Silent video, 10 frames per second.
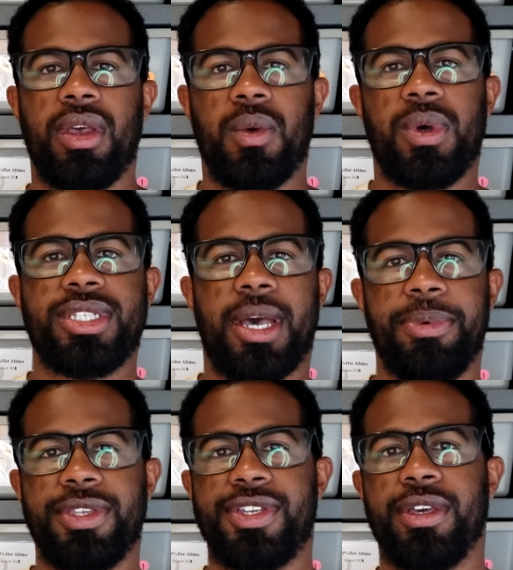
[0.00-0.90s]
What's up,
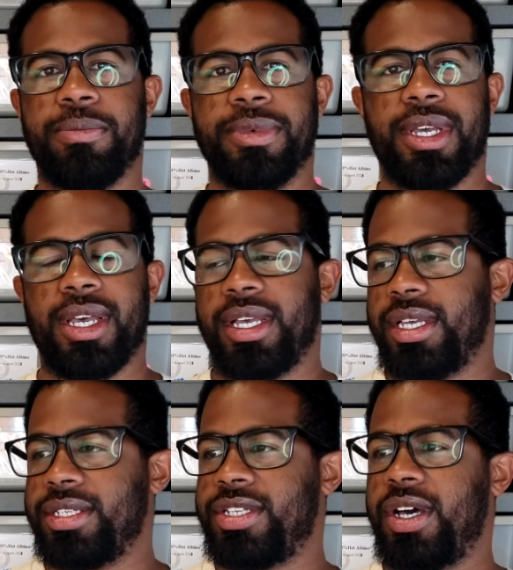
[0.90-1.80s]
YouTube?
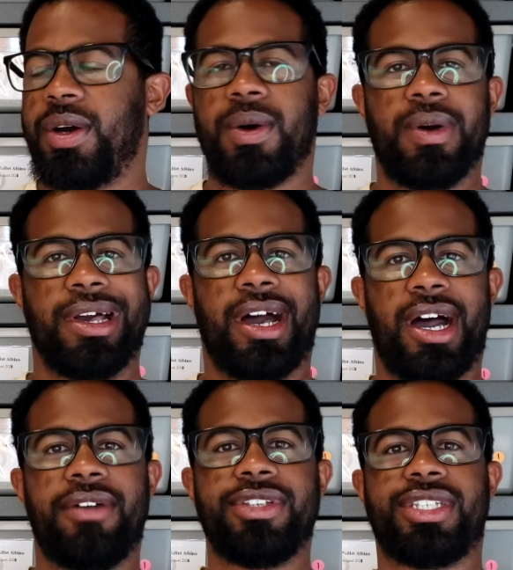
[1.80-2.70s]
So
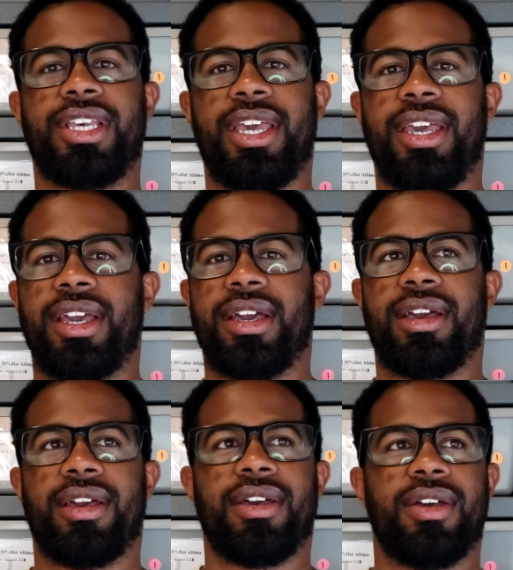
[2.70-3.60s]
obviously
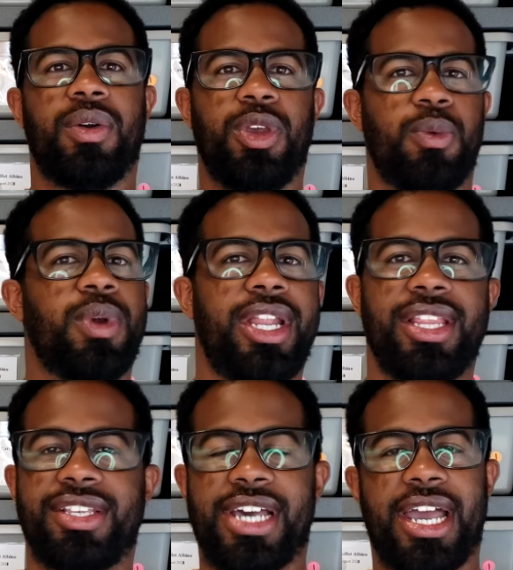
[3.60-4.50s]
you're reading
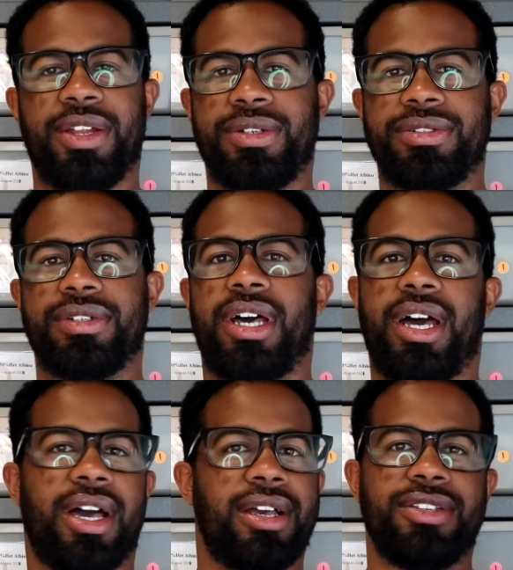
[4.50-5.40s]
the title,
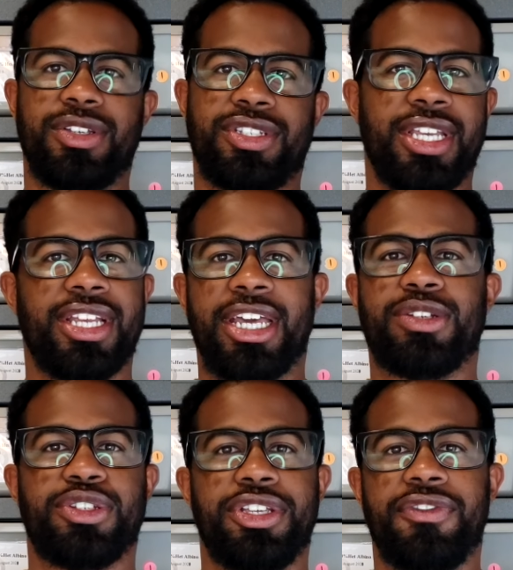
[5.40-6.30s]
you've seen the
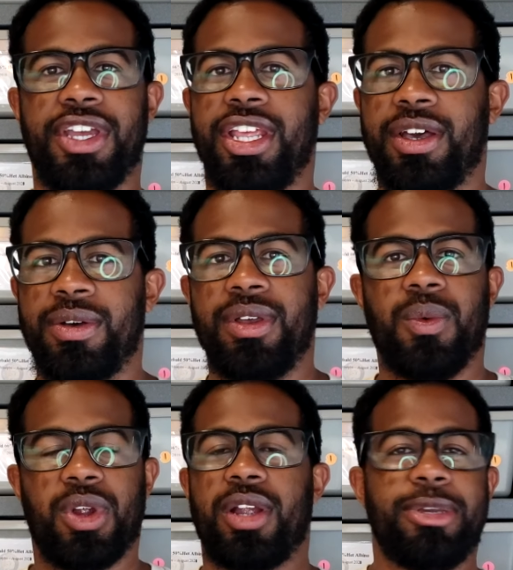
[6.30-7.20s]
intro to the video.
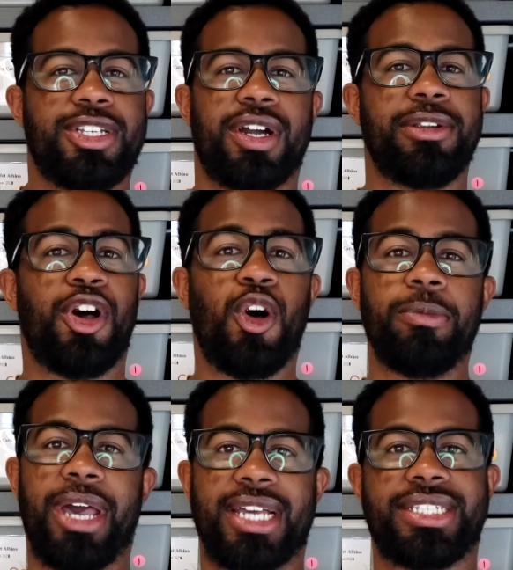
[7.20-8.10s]
We're going to be talking
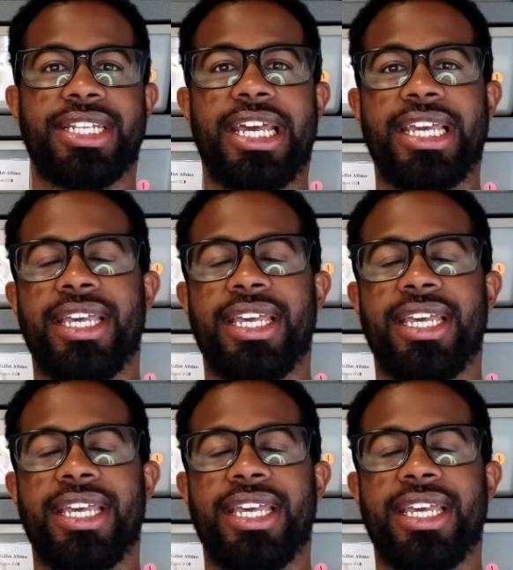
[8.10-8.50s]
holdbacks today.